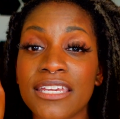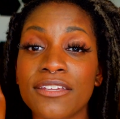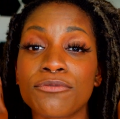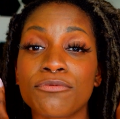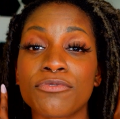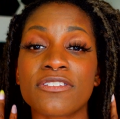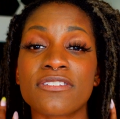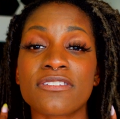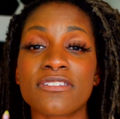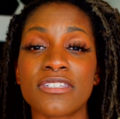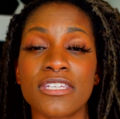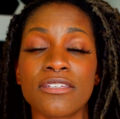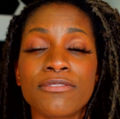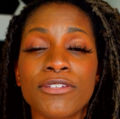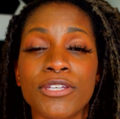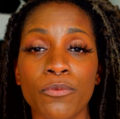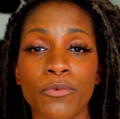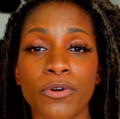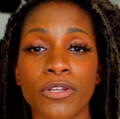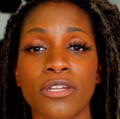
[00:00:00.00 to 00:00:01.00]
and
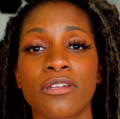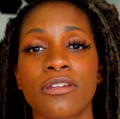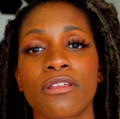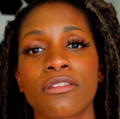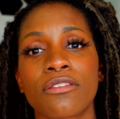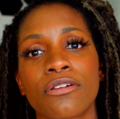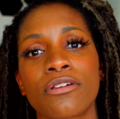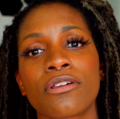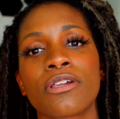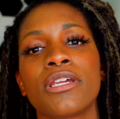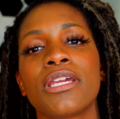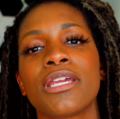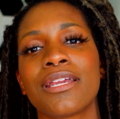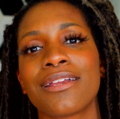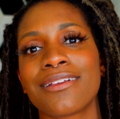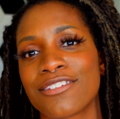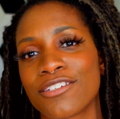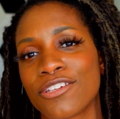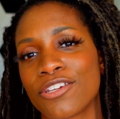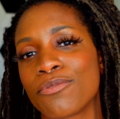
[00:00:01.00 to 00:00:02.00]
receiving one another
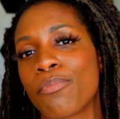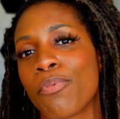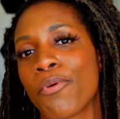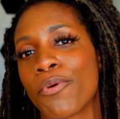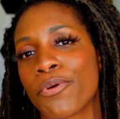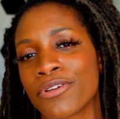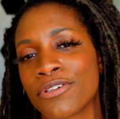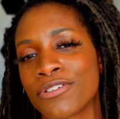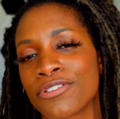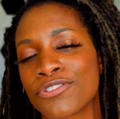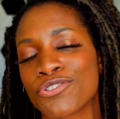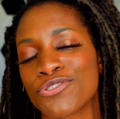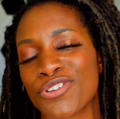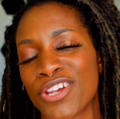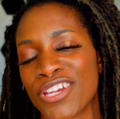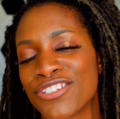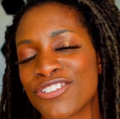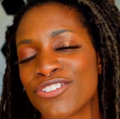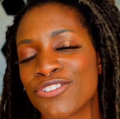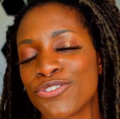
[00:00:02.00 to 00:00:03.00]
is an important
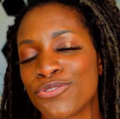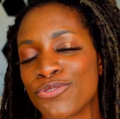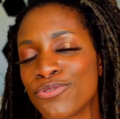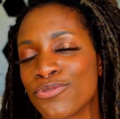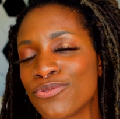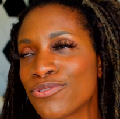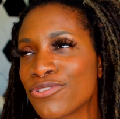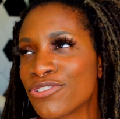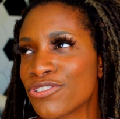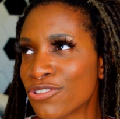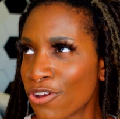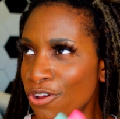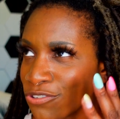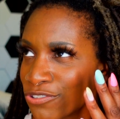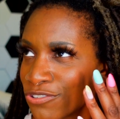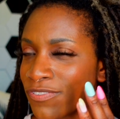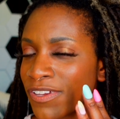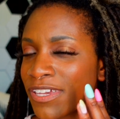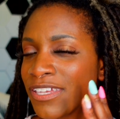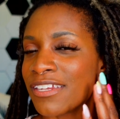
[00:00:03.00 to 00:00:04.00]
trait to
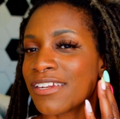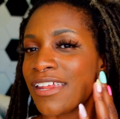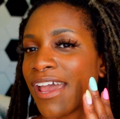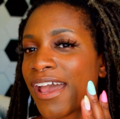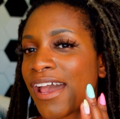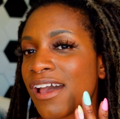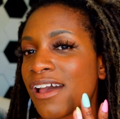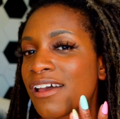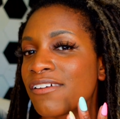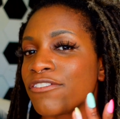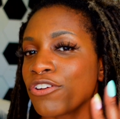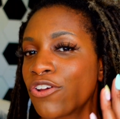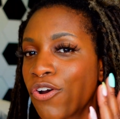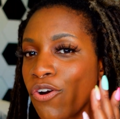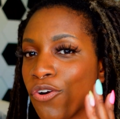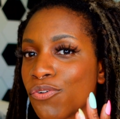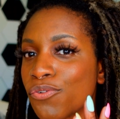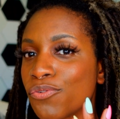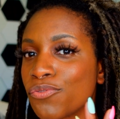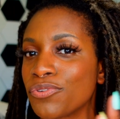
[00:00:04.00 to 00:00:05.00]
cultivate and have and
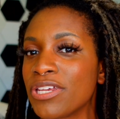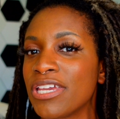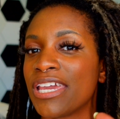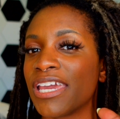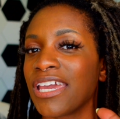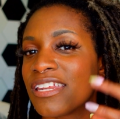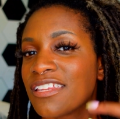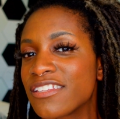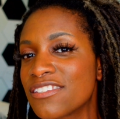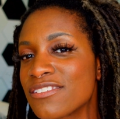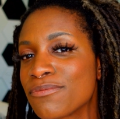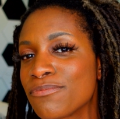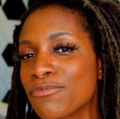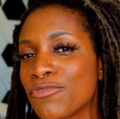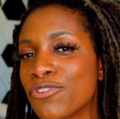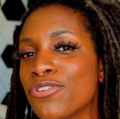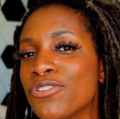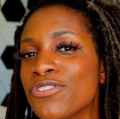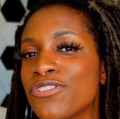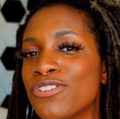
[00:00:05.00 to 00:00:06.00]
hone. And it's
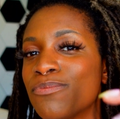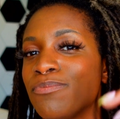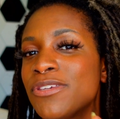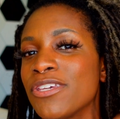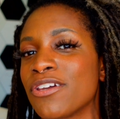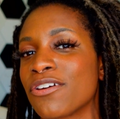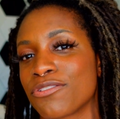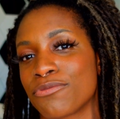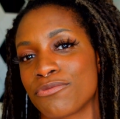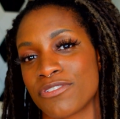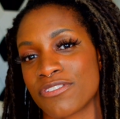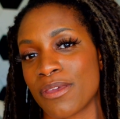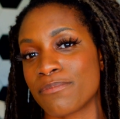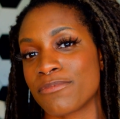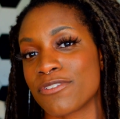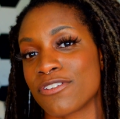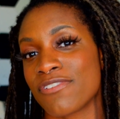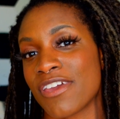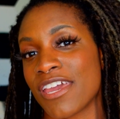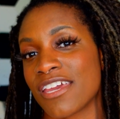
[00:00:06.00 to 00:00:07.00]
good to be on the
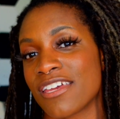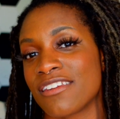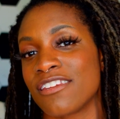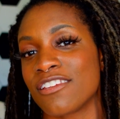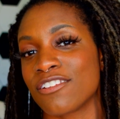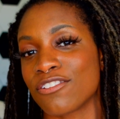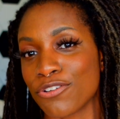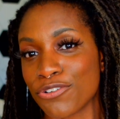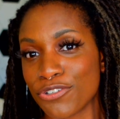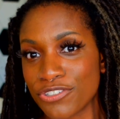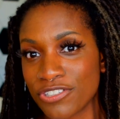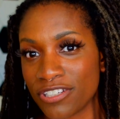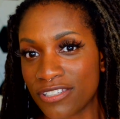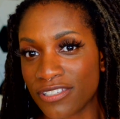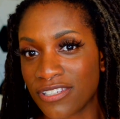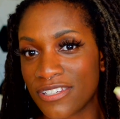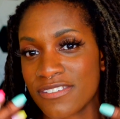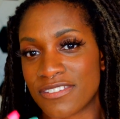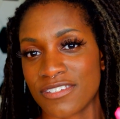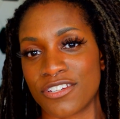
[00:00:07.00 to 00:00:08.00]
receptive end and learn to
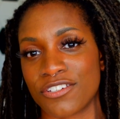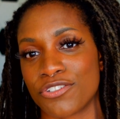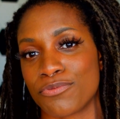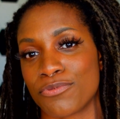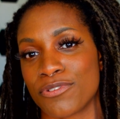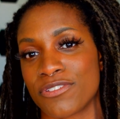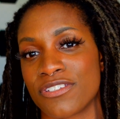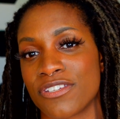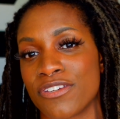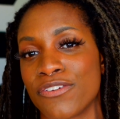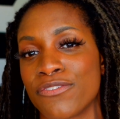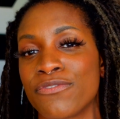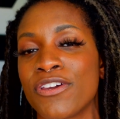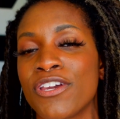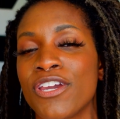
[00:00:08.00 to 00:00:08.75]
listen and to receive